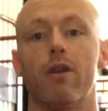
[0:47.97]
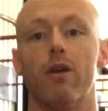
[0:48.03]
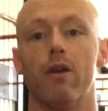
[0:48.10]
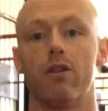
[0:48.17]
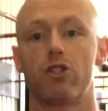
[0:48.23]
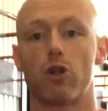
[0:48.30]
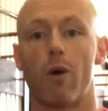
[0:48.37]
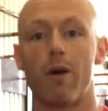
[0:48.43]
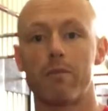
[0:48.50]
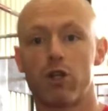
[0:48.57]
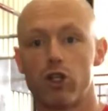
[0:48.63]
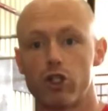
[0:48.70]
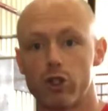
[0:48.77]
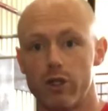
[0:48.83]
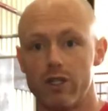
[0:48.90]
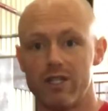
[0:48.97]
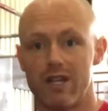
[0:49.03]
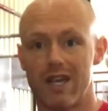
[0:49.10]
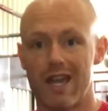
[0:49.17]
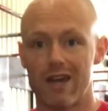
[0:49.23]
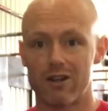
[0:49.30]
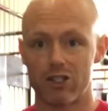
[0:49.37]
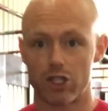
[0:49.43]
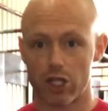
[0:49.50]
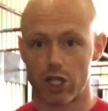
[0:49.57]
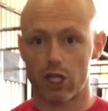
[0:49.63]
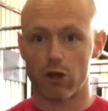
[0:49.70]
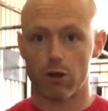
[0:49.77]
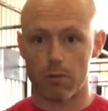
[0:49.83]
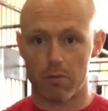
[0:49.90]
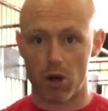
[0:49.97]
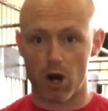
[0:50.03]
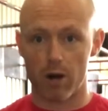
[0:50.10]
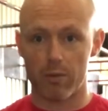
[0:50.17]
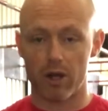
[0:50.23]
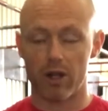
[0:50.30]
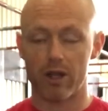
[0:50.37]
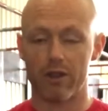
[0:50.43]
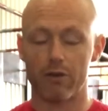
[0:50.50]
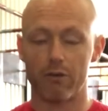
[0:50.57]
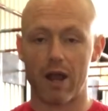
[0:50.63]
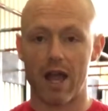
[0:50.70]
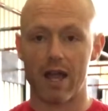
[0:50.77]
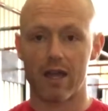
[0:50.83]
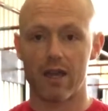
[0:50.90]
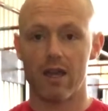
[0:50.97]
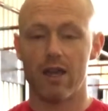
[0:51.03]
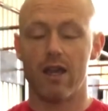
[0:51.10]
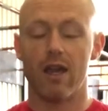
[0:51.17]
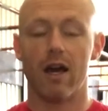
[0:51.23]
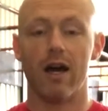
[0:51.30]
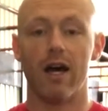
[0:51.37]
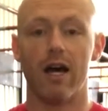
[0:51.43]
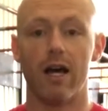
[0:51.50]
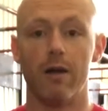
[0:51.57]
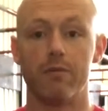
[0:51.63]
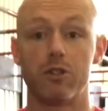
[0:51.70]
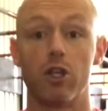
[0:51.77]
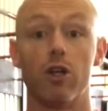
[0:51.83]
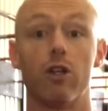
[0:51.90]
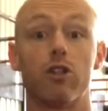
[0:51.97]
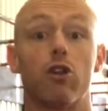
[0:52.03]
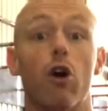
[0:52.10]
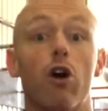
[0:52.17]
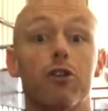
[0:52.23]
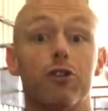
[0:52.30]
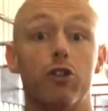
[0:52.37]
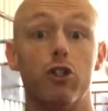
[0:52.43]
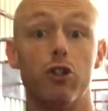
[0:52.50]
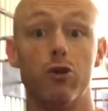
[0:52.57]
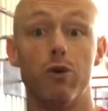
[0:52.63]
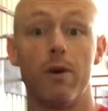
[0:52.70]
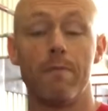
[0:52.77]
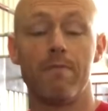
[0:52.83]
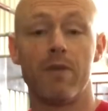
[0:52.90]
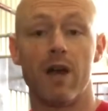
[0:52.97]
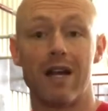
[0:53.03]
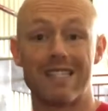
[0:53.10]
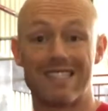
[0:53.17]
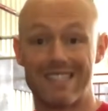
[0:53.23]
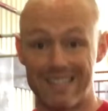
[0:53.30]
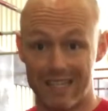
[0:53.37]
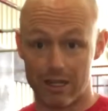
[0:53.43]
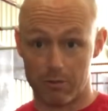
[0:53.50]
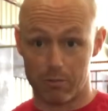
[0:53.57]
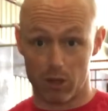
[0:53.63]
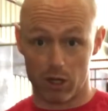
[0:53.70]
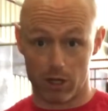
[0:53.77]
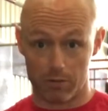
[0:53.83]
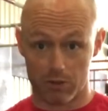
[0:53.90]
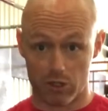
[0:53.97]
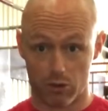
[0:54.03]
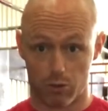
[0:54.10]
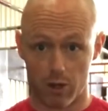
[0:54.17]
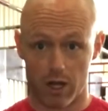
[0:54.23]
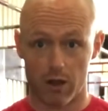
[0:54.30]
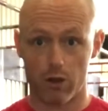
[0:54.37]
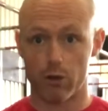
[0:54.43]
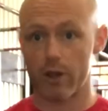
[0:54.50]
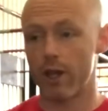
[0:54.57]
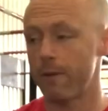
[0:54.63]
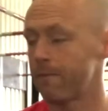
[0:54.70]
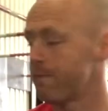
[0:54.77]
So I'm going to show you today how to secure a barbell in the rack to also do seated pull-ups as well, okay?